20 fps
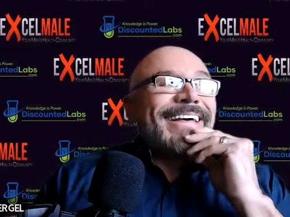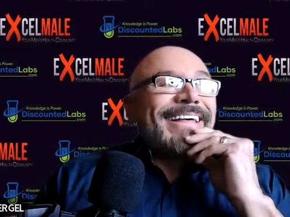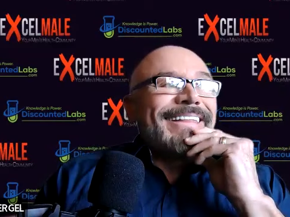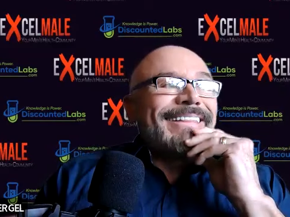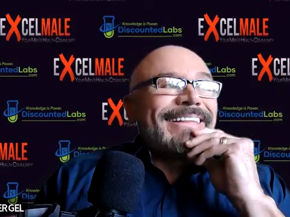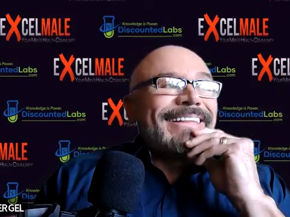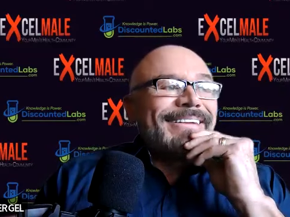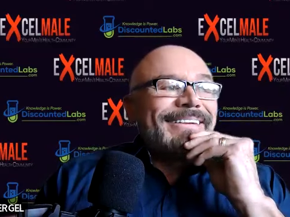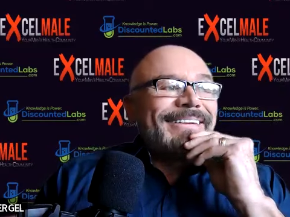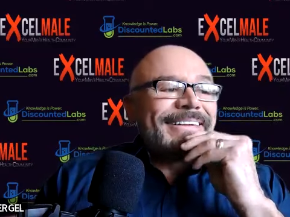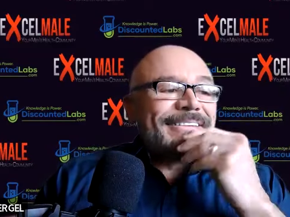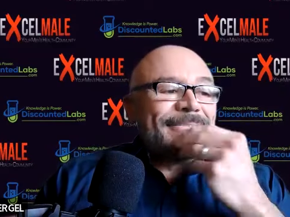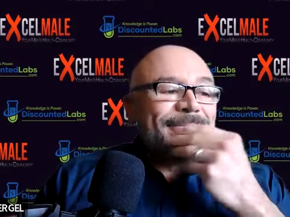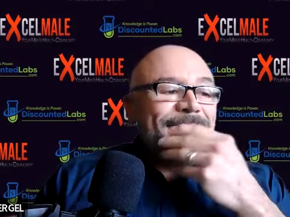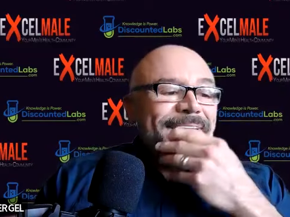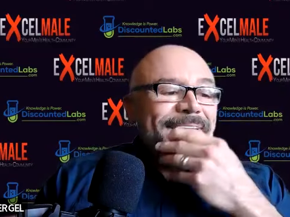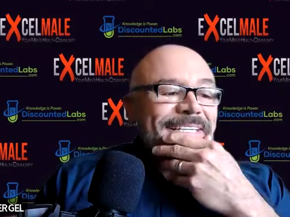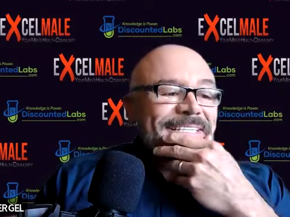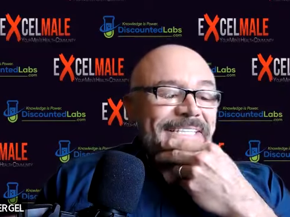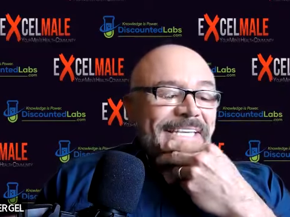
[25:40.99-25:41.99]
That you gave me
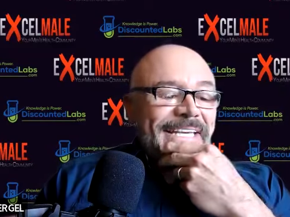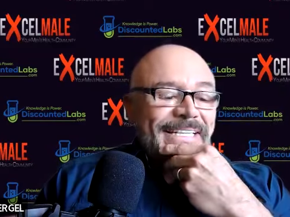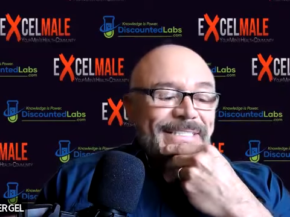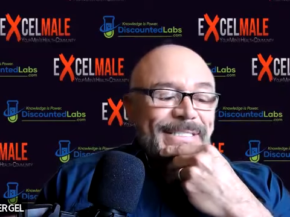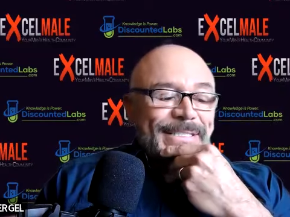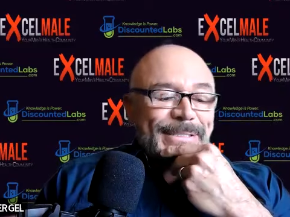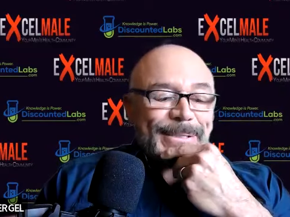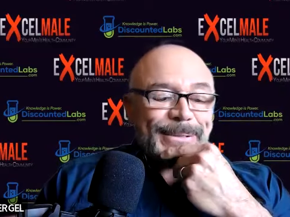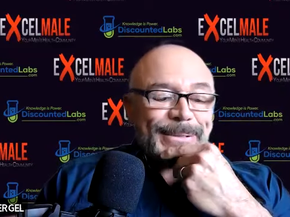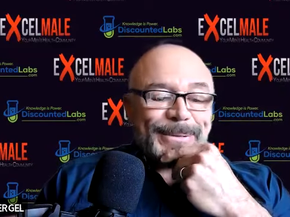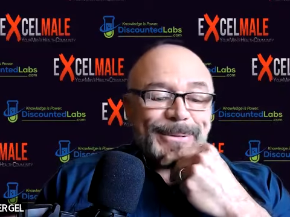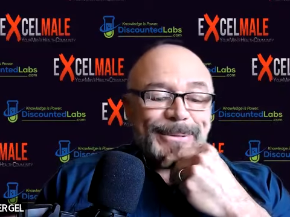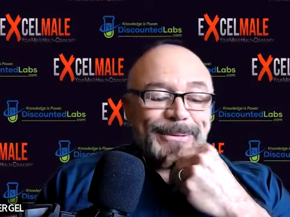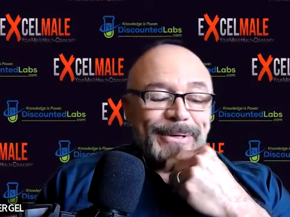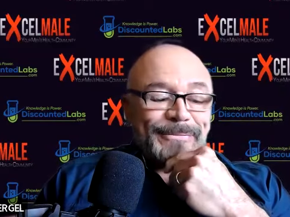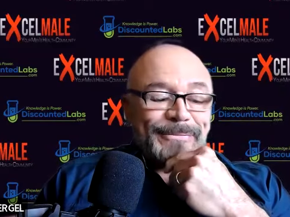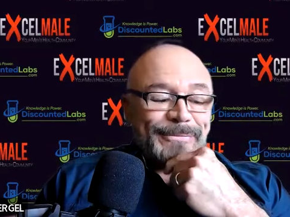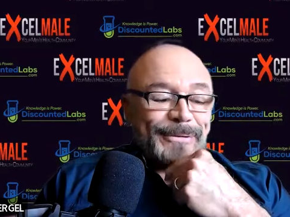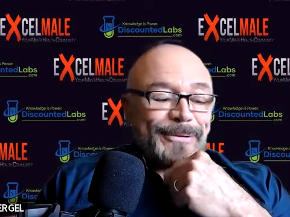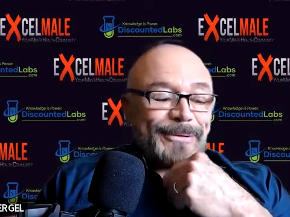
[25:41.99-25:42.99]
the chance to do a
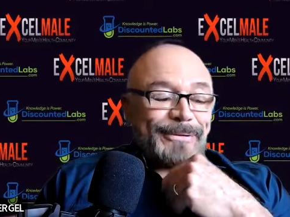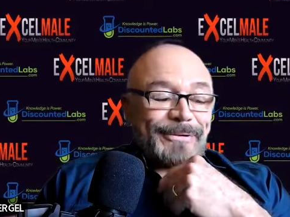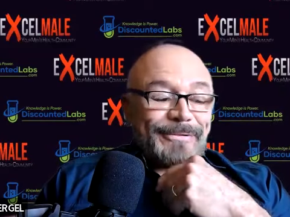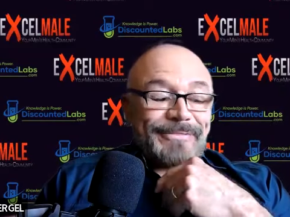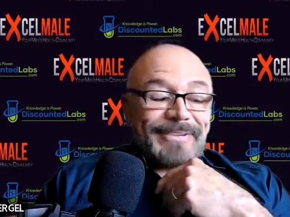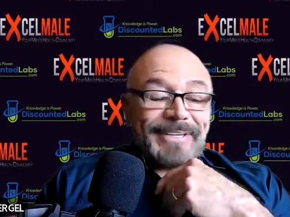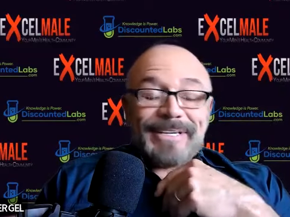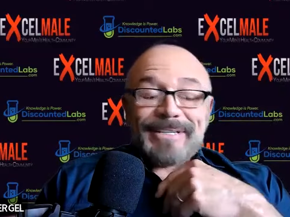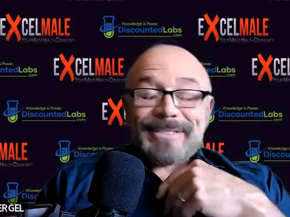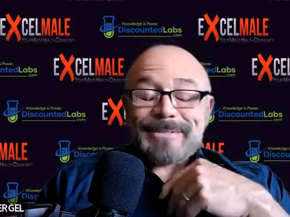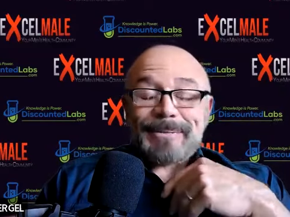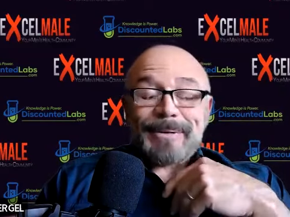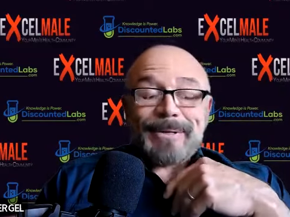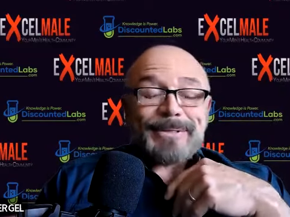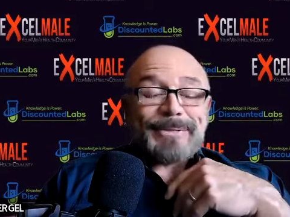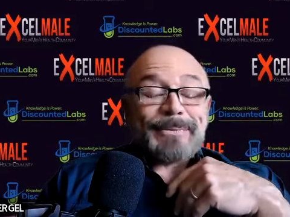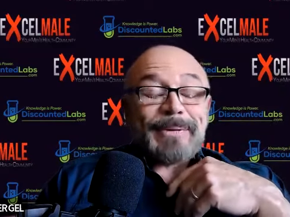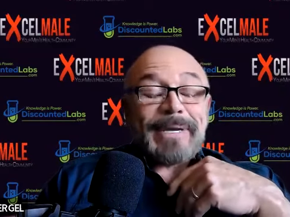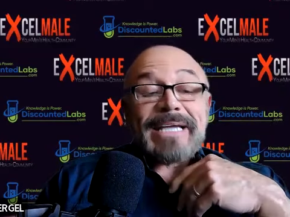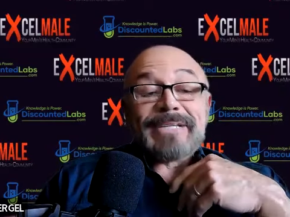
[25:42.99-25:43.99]
few other videos
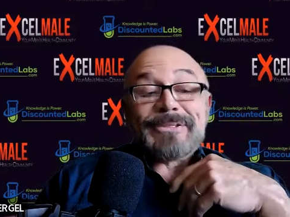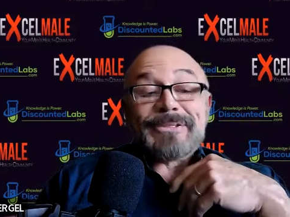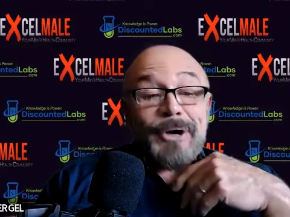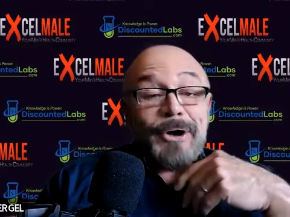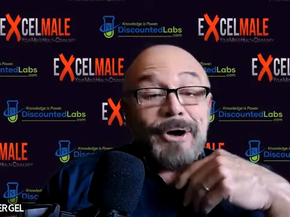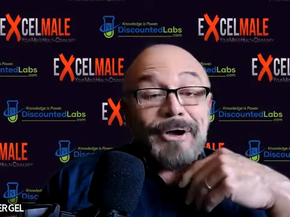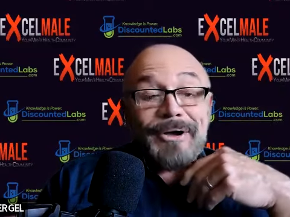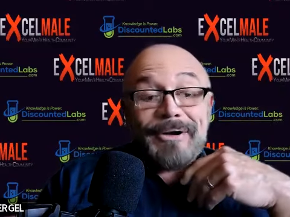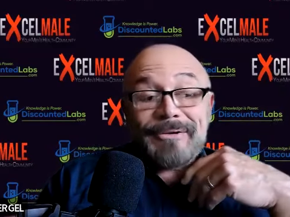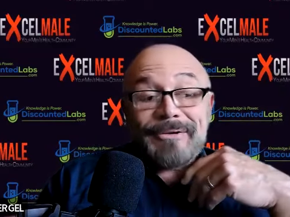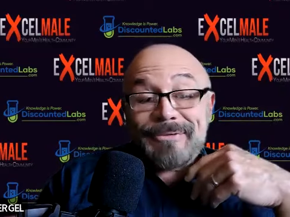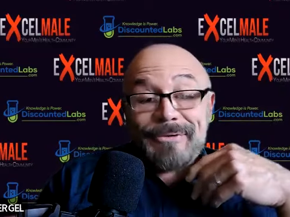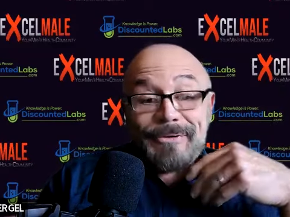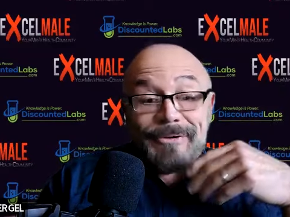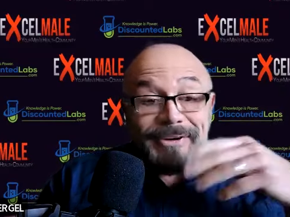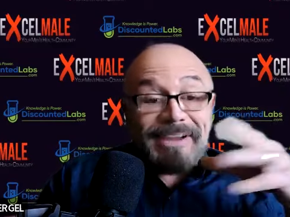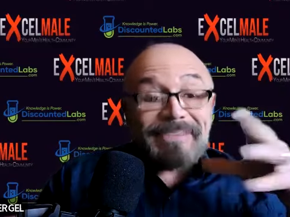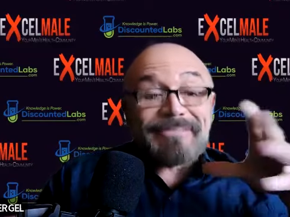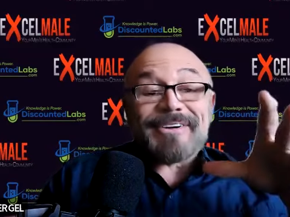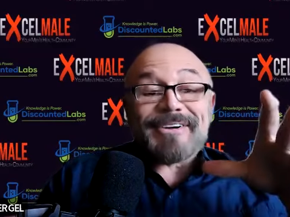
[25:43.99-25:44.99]
because we can talk
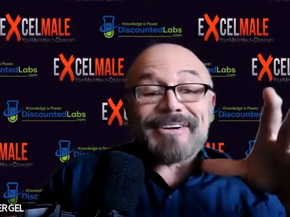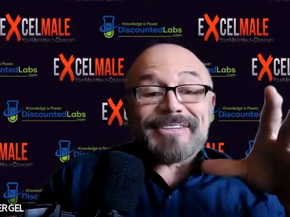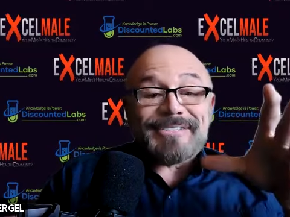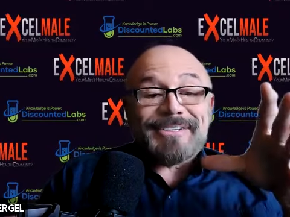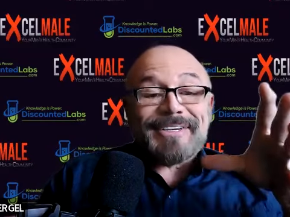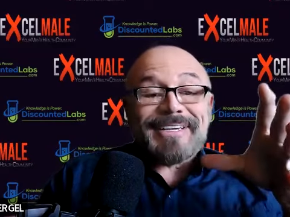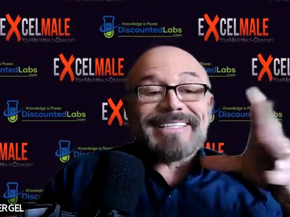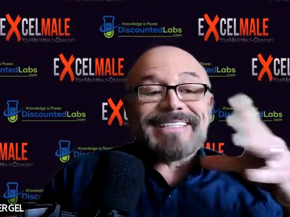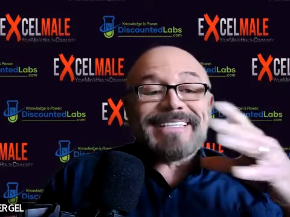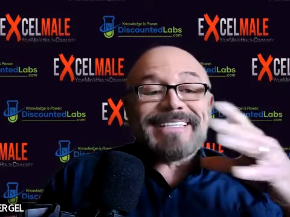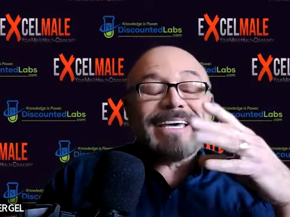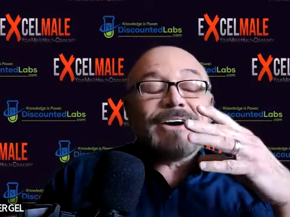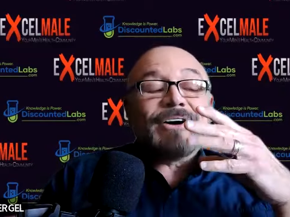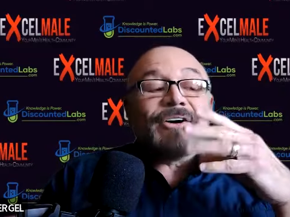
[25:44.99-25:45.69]
forever, as you can tell.